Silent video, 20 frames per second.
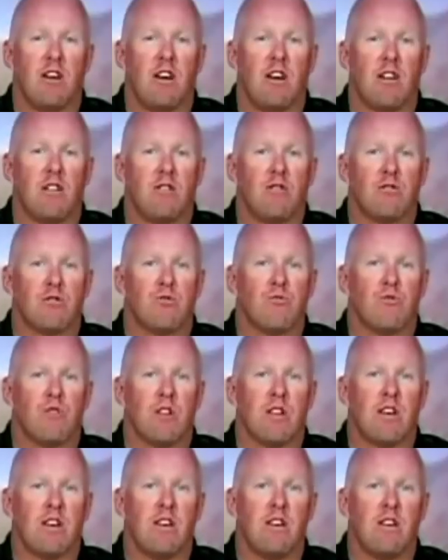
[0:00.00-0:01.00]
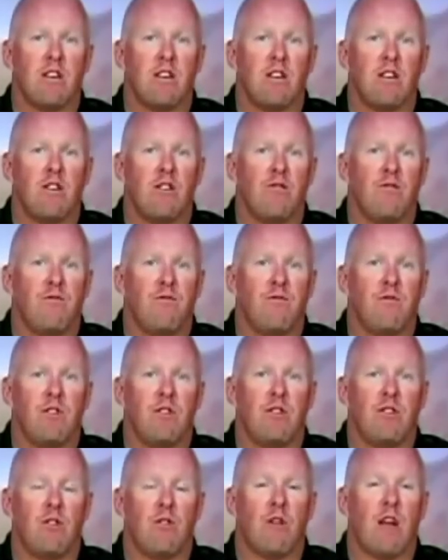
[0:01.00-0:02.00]
uh, there's really, you,
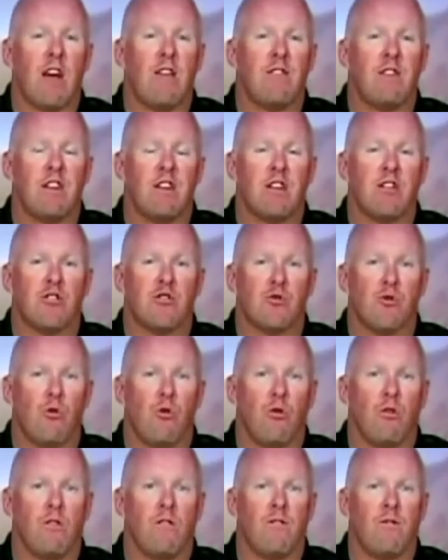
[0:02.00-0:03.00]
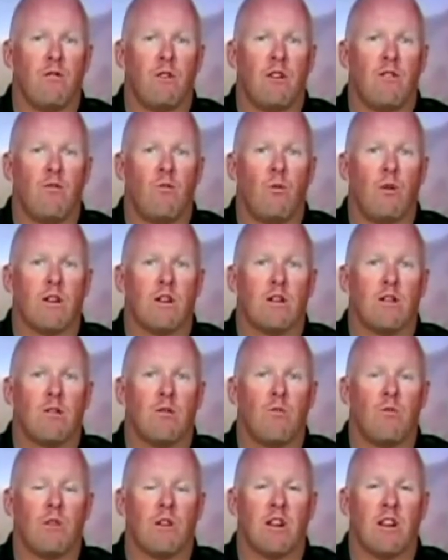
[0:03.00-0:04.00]
you don't have any control of, of what,
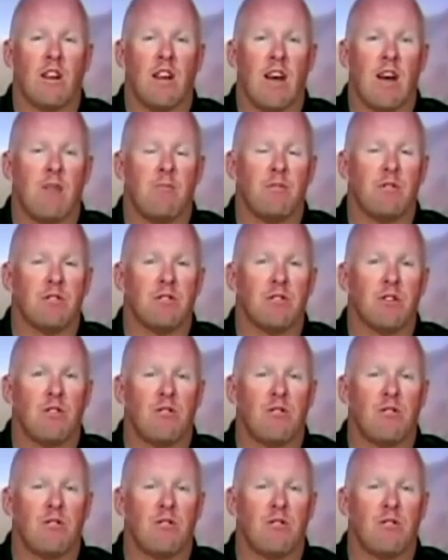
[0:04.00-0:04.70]
what can happen.